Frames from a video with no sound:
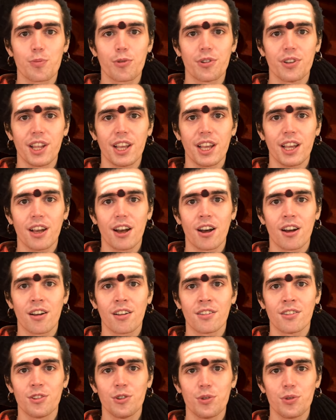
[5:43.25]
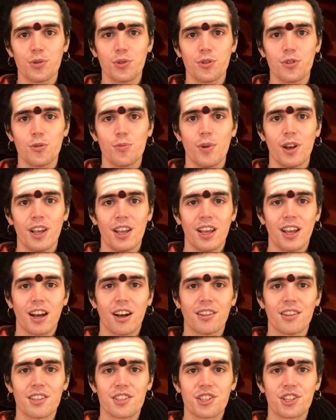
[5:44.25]
per day on YouTube,
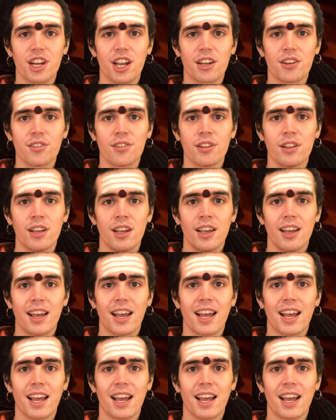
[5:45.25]
on this channel.